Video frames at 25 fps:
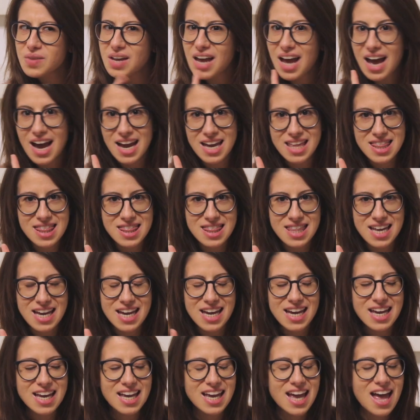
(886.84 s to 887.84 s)
I
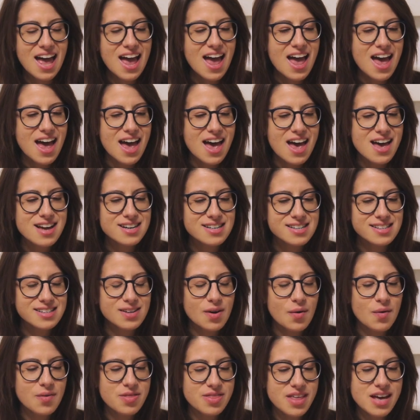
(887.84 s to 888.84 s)
think. And
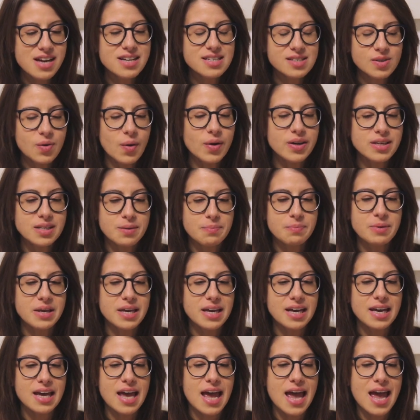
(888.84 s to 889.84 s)
so that is going to
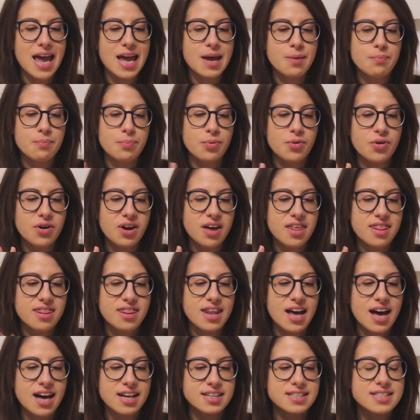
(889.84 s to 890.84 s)
be a book
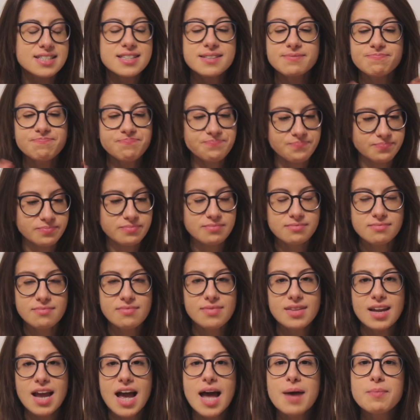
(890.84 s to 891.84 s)
that
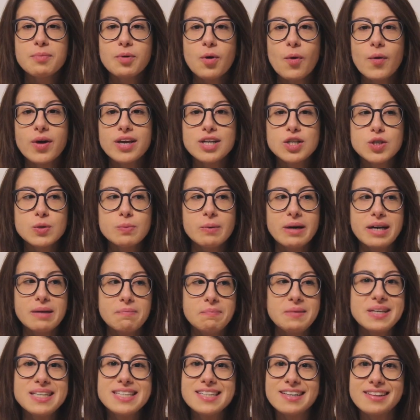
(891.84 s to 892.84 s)
I'm going to buy
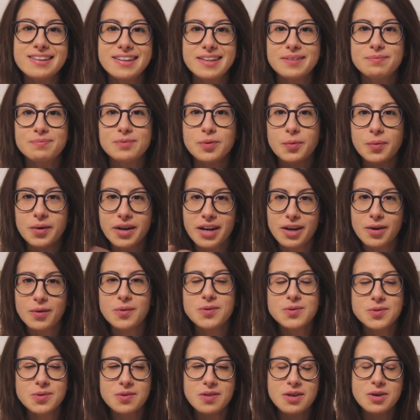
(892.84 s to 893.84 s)
immediately when I go
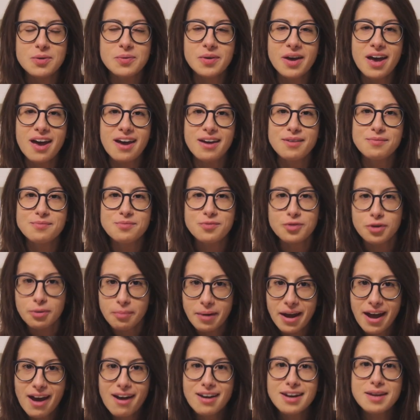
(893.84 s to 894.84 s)
to the UK for
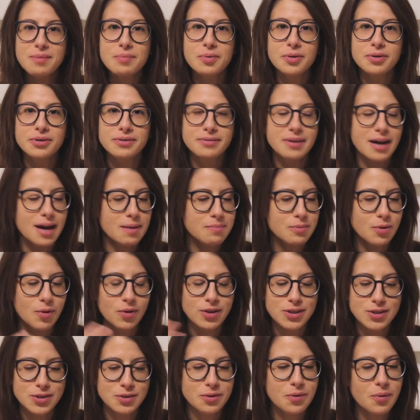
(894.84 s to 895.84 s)
my honeymoon. I'm
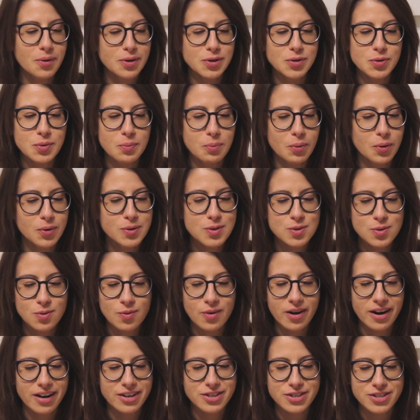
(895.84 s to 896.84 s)
going to go into a
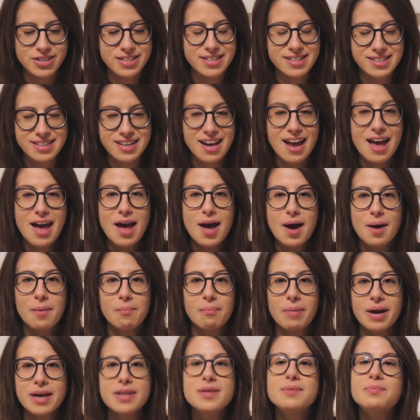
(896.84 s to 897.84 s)
bookstore and just
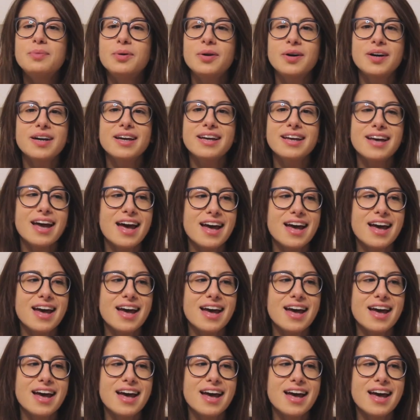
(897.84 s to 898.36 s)
buy the book.